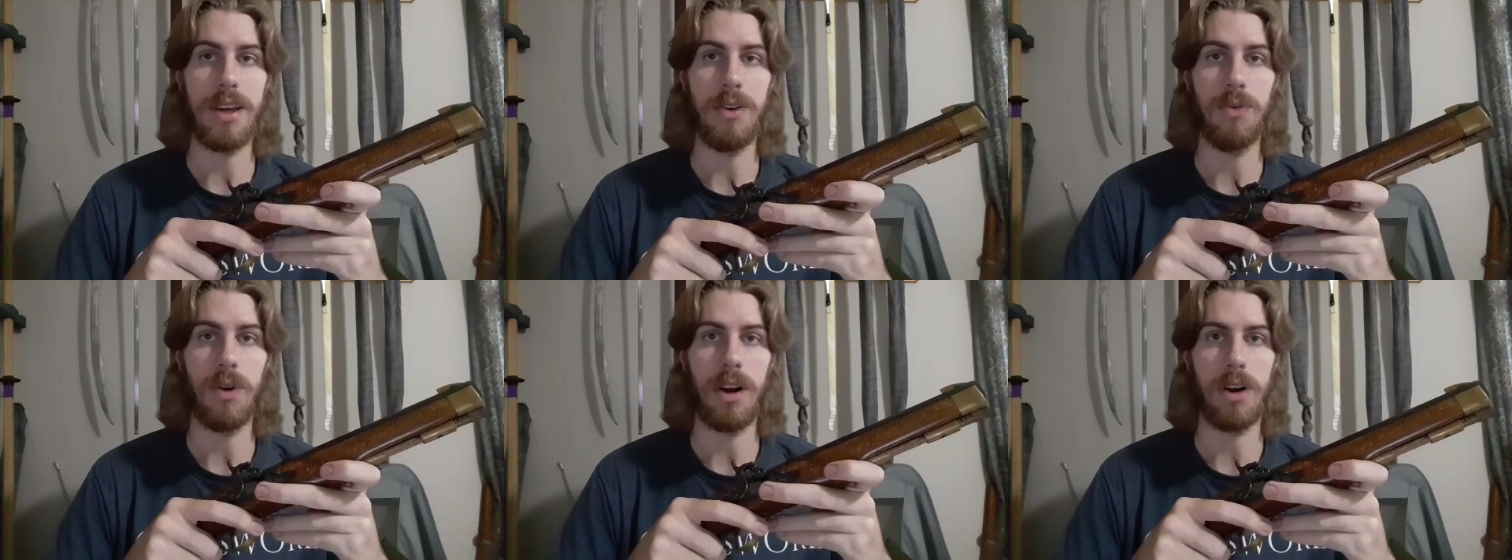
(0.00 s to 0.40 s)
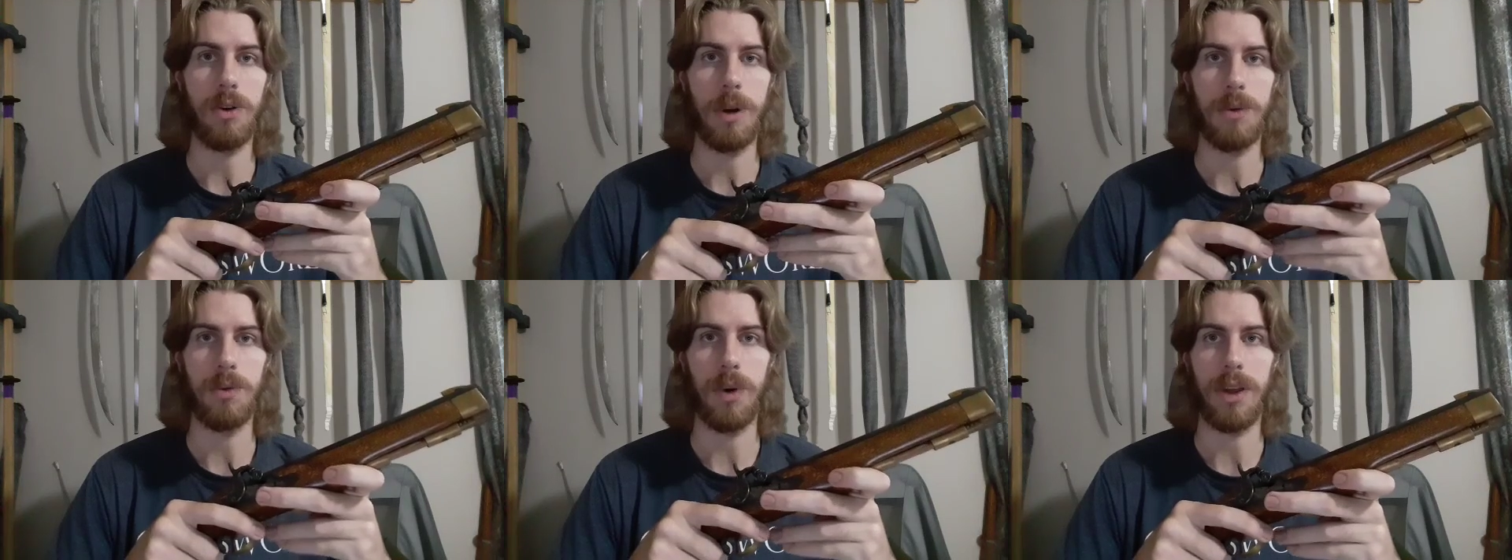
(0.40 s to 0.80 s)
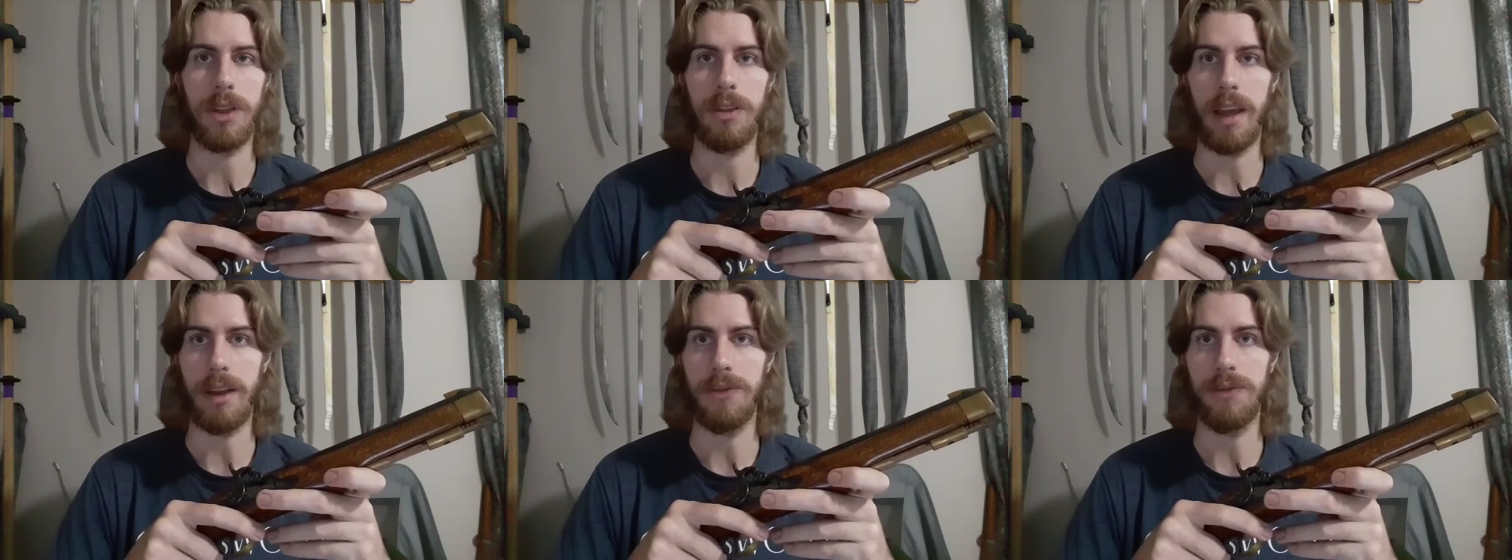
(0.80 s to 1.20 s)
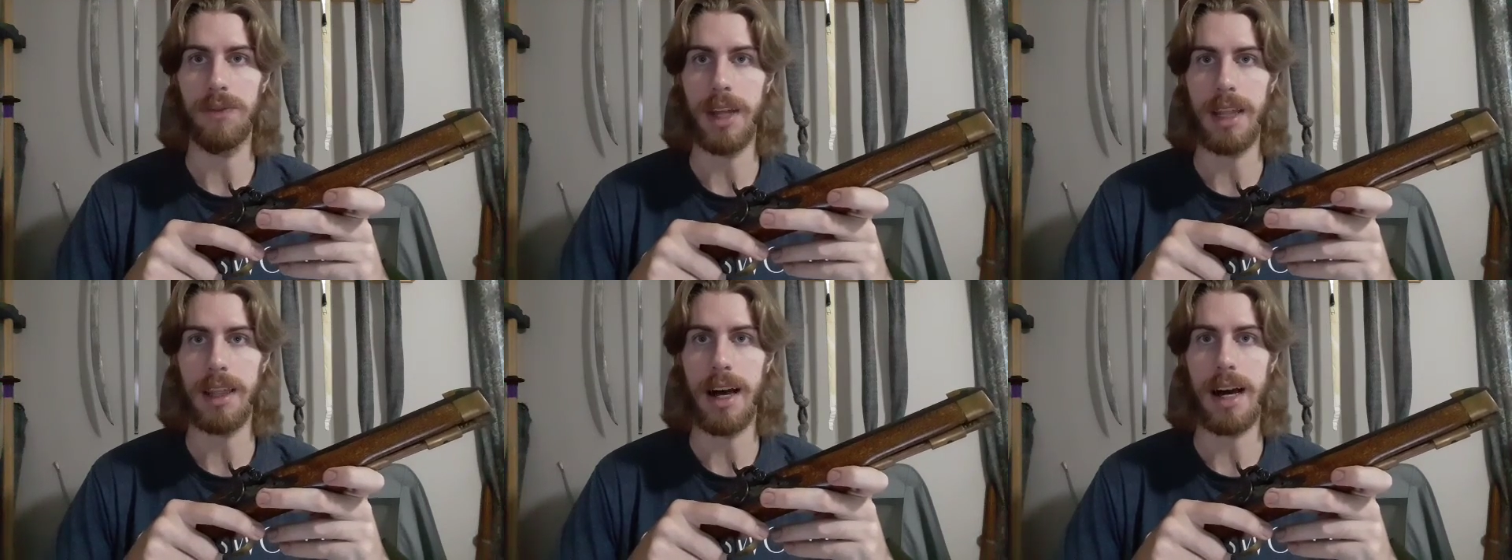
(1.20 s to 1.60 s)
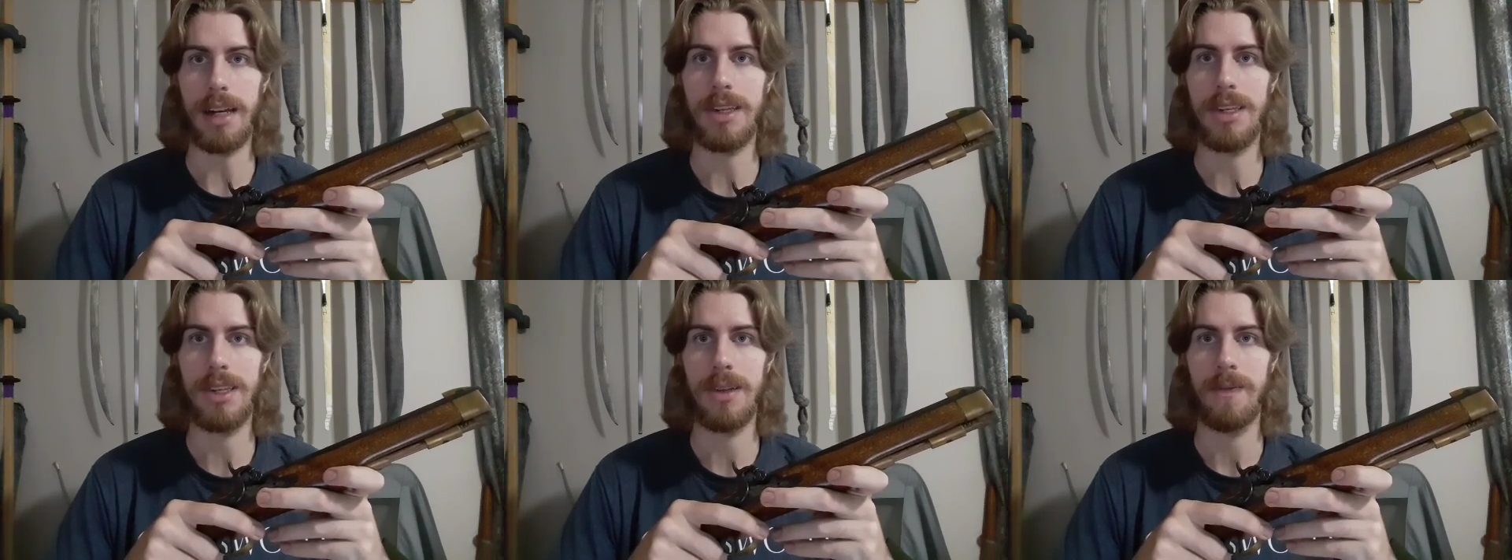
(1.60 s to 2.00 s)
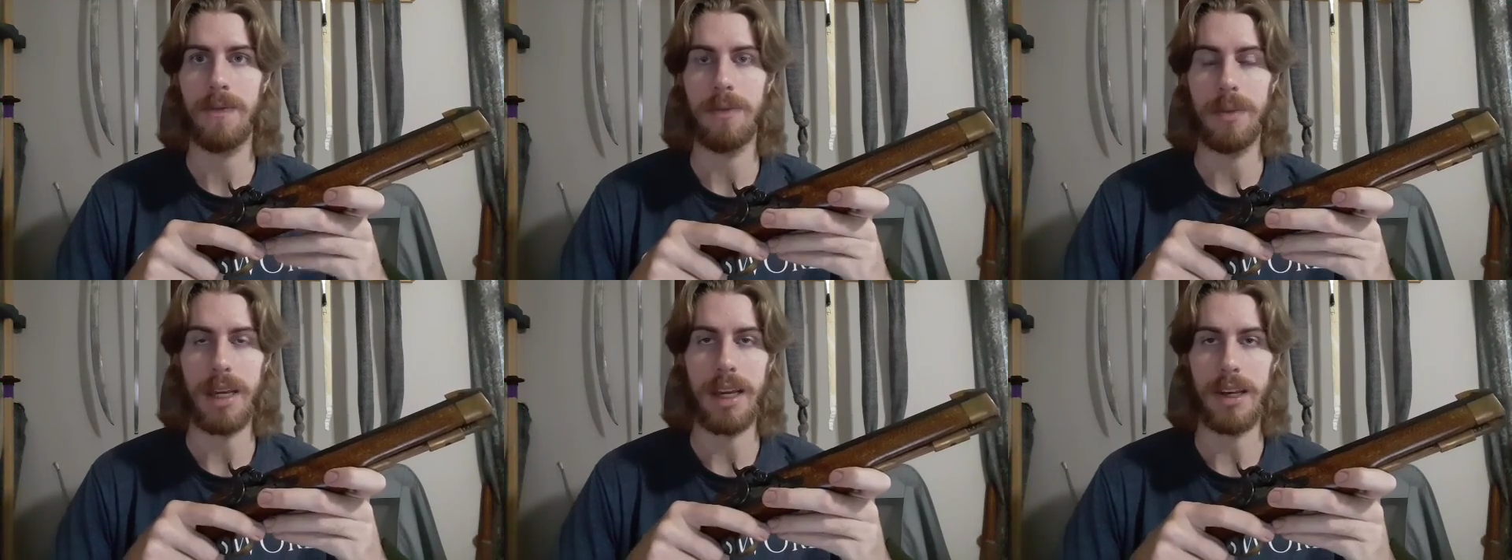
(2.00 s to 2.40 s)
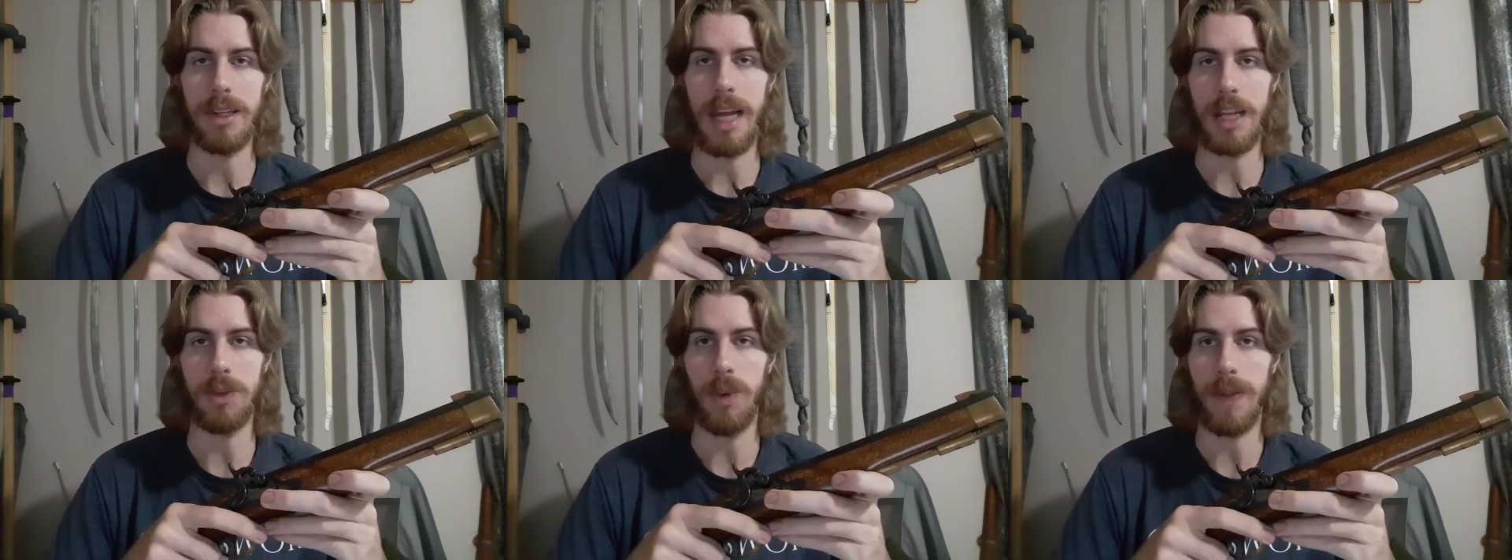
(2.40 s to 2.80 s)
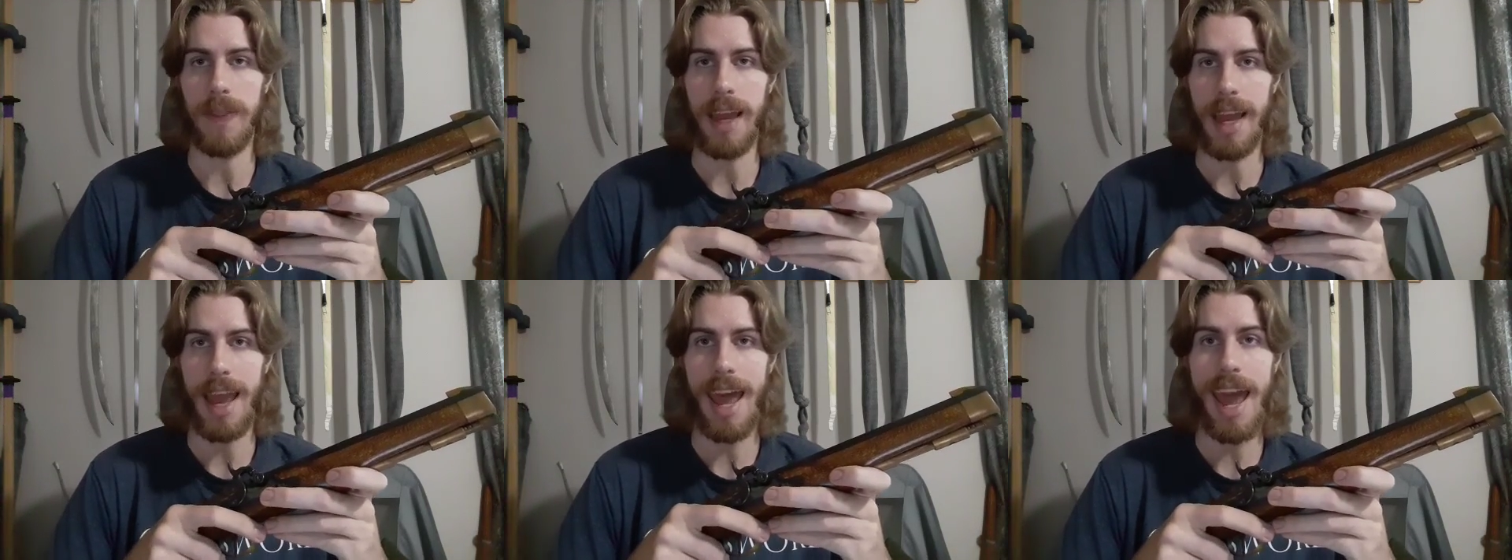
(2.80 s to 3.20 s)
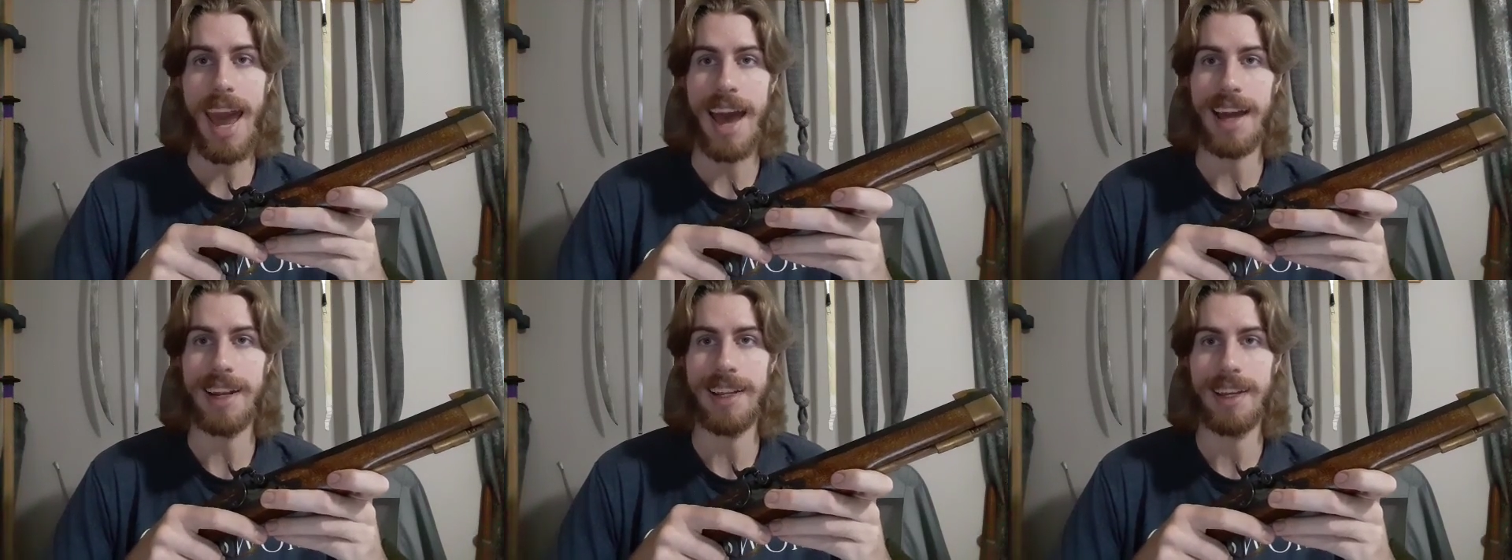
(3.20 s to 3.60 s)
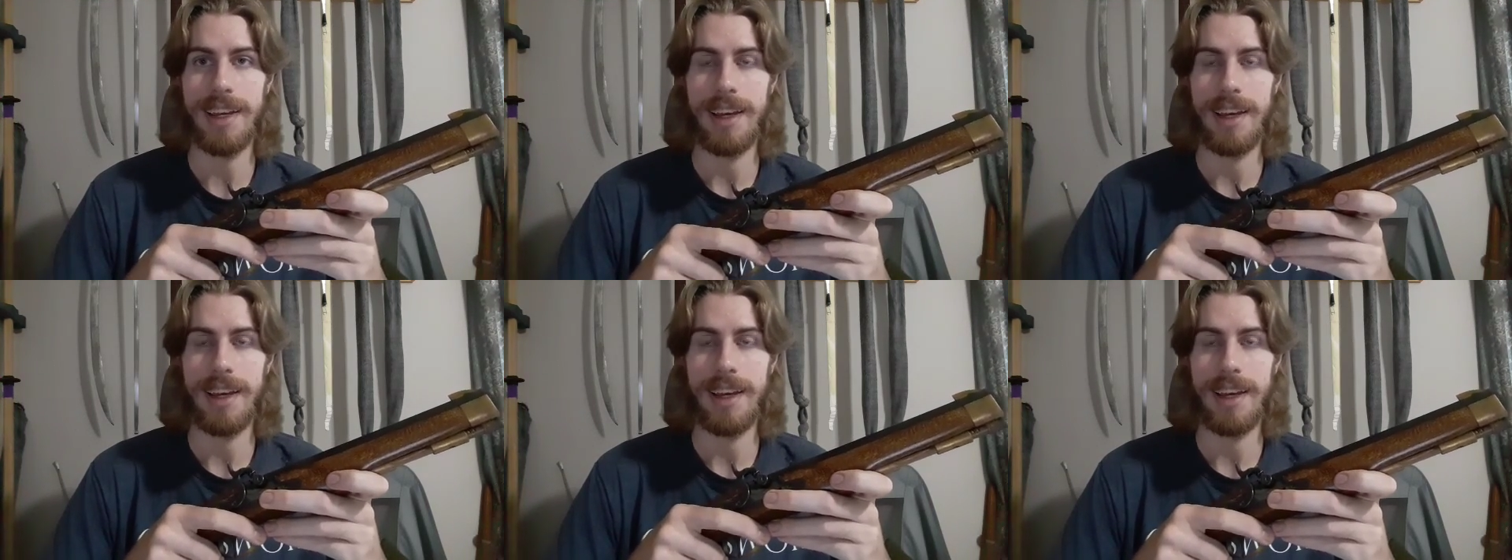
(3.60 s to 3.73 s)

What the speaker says: were equipped with like flintlocks because that's what they had.